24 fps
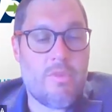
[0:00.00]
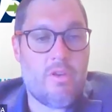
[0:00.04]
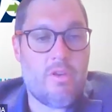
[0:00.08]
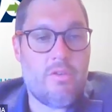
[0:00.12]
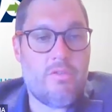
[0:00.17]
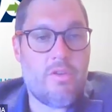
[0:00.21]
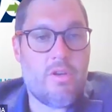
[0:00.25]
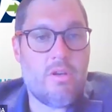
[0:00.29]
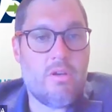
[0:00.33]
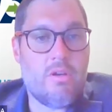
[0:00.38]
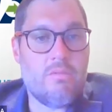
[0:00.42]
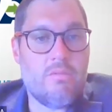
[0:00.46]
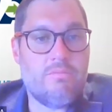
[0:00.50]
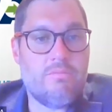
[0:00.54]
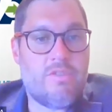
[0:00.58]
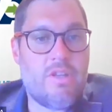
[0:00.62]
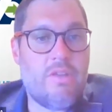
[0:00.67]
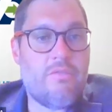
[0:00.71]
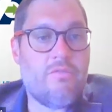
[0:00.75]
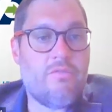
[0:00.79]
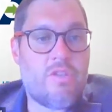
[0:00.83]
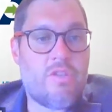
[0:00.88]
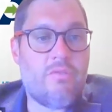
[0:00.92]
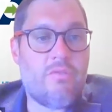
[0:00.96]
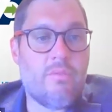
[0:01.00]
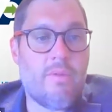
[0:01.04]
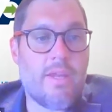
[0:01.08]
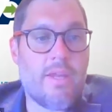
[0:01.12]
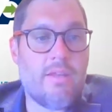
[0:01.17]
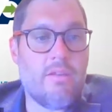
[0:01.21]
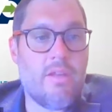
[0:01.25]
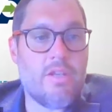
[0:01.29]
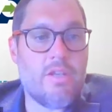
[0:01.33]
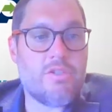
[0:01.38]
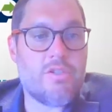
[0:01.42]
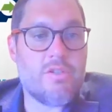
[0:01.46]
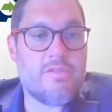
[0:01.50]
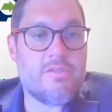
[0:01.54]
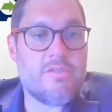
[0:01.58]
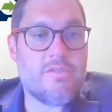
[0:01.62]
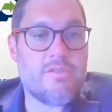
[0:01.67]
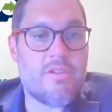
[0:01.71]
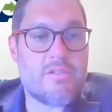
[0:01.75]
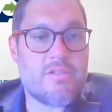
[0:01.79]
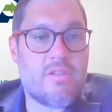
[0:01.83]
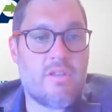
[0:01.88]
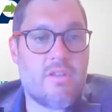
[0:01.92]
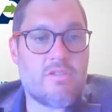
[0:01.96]
I mean, there are different
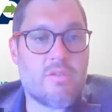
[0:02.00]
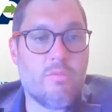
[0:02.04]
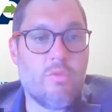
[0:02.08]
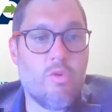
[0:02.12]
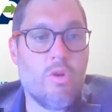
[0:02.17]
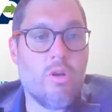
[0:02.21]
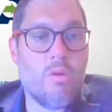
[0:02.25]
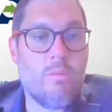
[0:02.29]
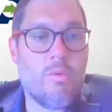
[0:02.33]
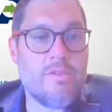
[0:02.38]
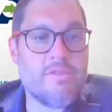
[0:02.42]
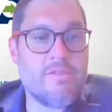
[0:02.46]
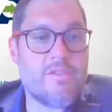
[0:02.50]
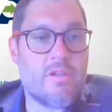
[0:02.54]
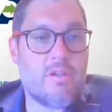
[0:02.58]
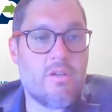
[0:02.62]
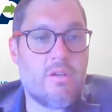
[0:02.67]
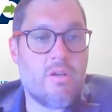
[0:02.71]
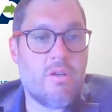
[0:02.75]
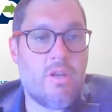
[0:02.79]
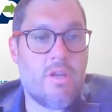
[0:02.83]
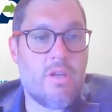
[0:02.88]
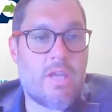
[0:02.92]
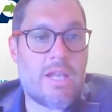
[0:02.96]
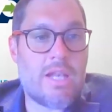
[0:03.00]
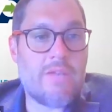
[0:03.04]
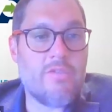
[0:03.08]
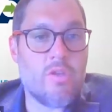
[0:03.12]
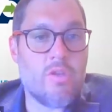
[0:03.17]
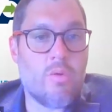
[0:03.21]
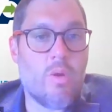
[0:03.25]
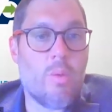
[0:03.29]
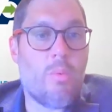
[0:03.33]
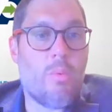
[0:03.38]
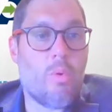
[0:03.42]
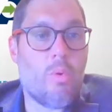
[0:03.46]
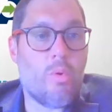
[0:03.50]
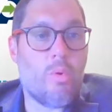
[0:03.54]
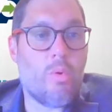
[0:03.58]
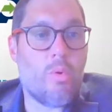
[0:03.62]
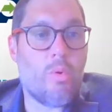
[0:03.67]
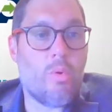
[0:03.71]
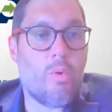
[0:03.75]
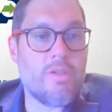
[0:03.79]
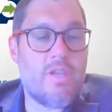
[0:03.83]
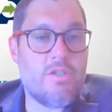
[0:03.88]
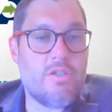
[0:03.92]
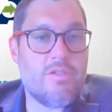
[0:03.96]
regulations. There's some newer ones that are kind of in the
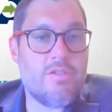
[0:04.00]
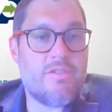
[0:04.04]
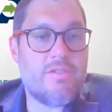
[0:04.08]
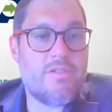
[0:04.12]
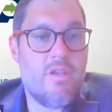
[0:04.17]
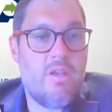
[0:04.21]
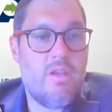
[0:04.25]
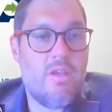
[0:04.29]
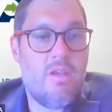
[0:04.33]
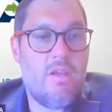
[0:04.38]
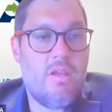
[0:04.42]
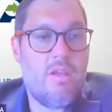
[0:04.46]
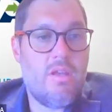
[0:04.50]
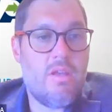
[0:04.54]
reporting stages.